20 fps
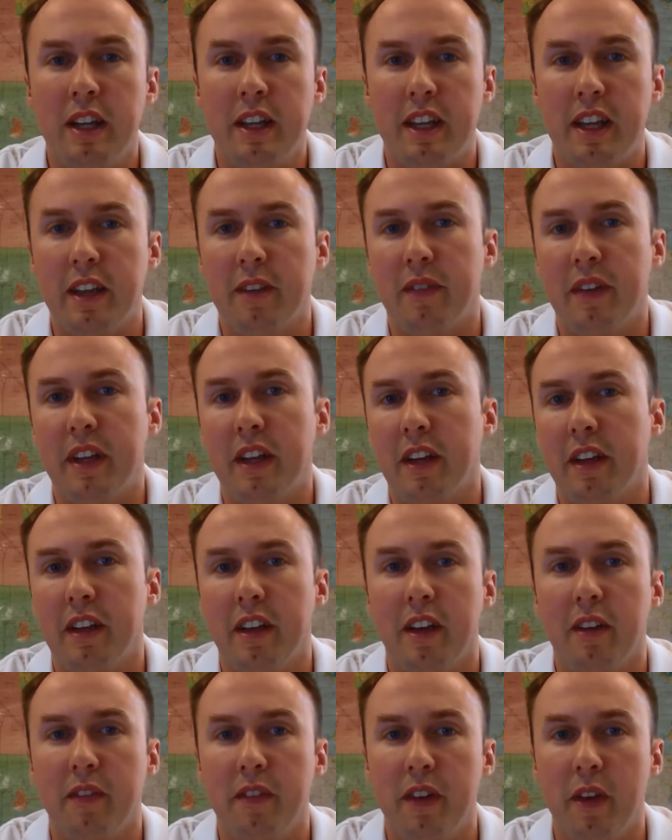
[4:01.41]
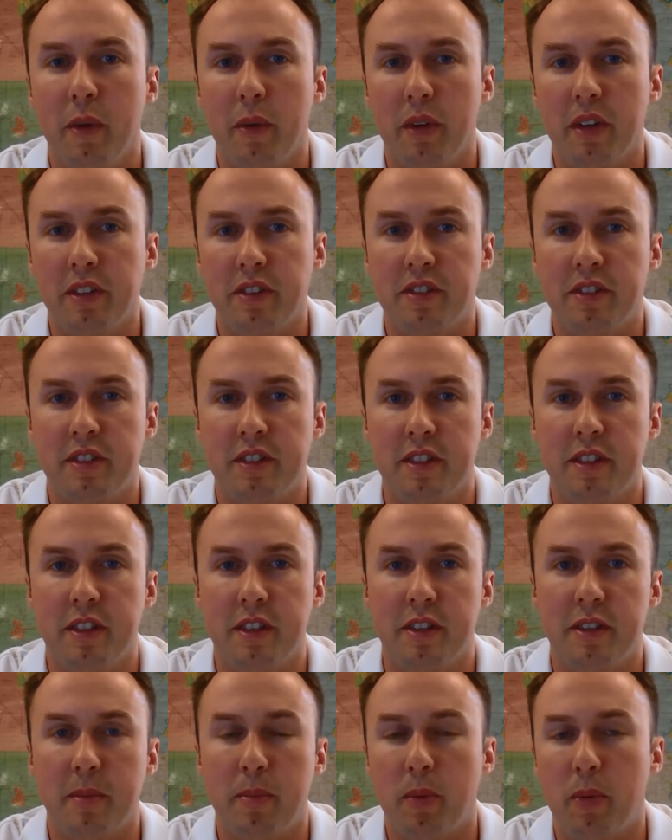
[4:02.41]
giving enough notice to,
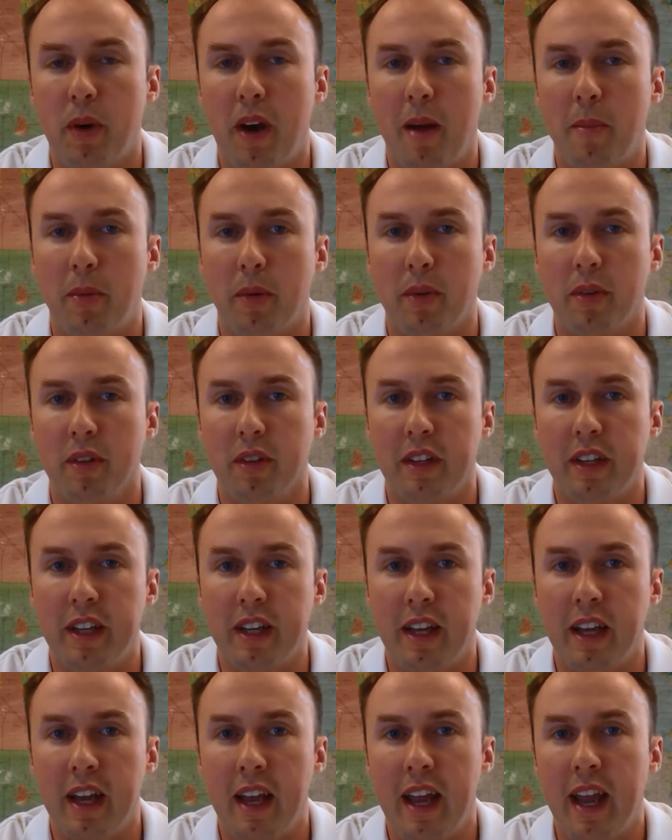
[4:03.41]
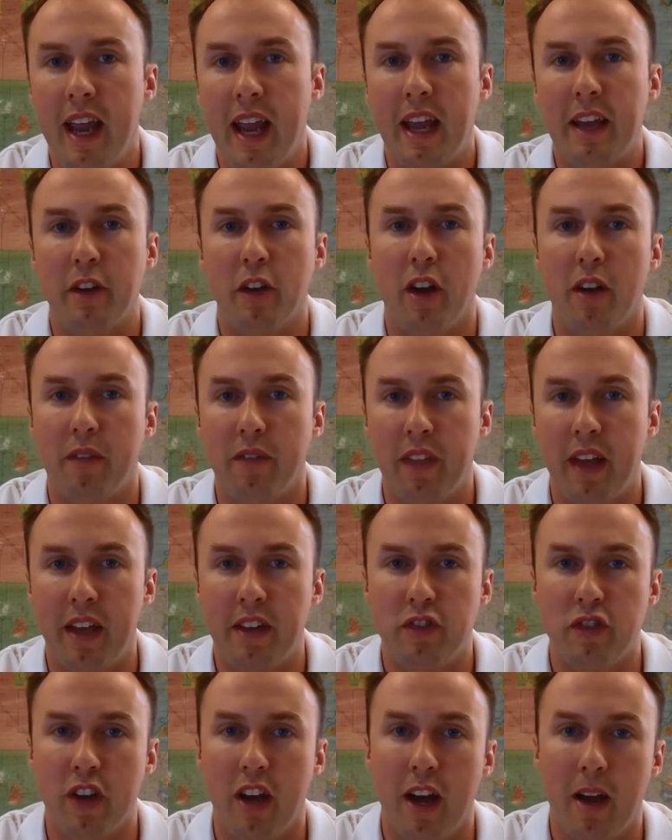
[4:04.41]
to properly hand off that
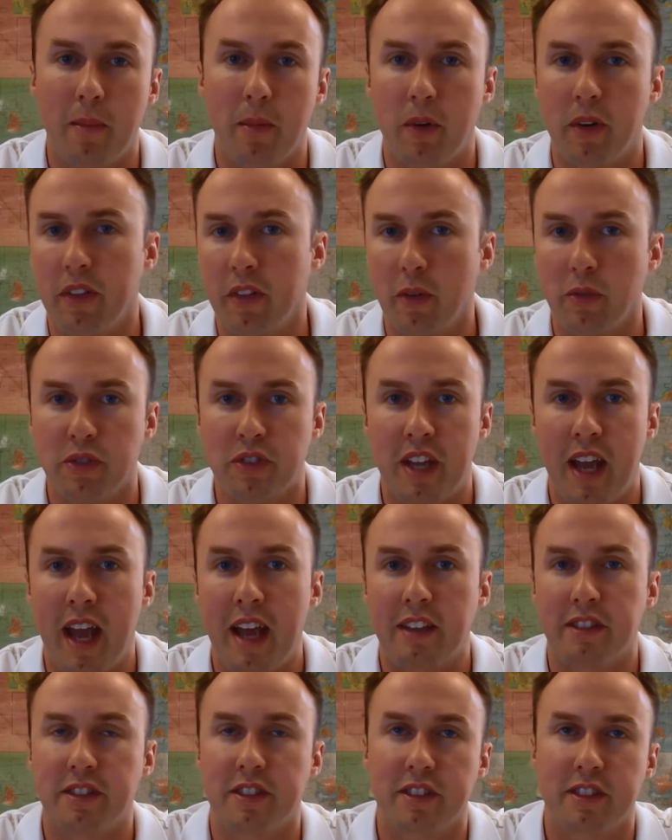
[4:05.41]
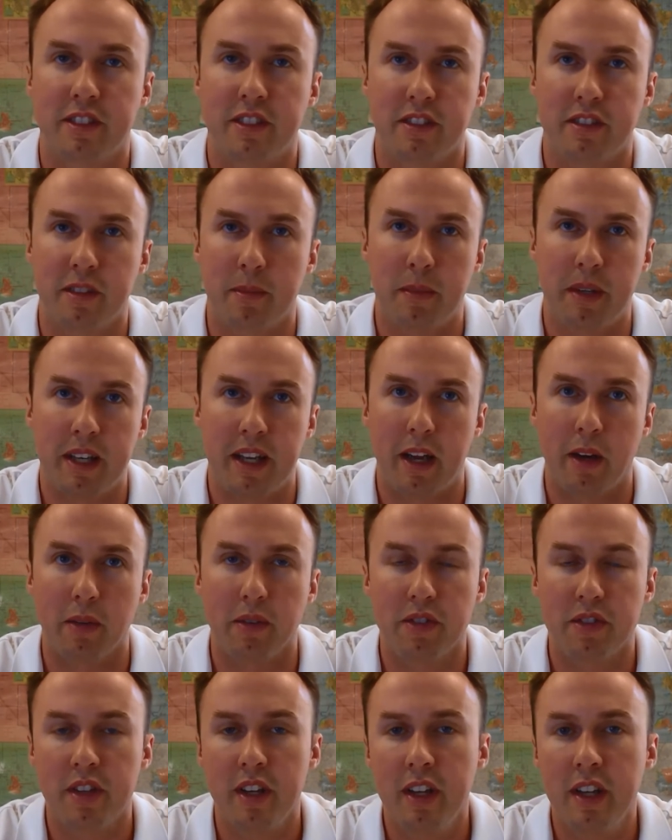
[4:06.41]
job or those tasks to somebody
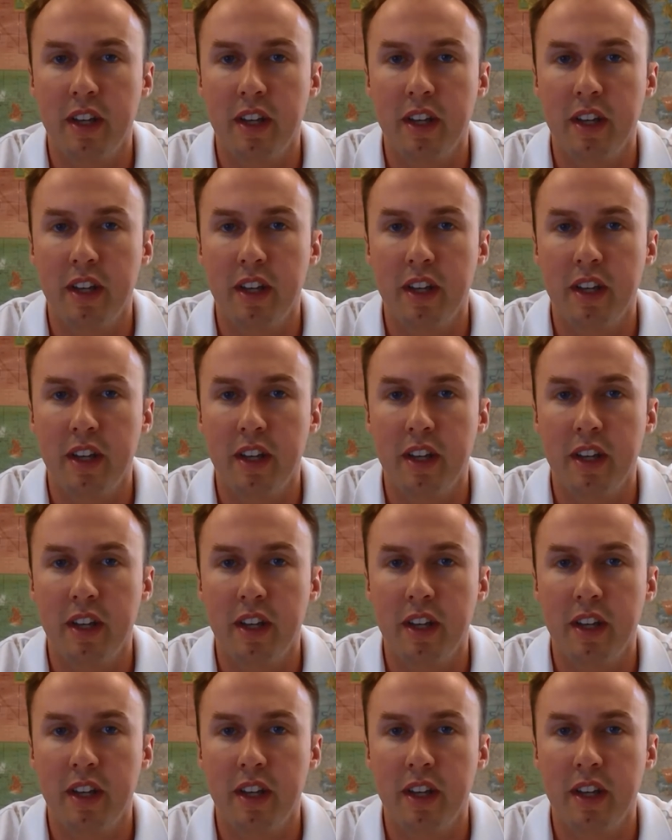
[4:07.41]
else.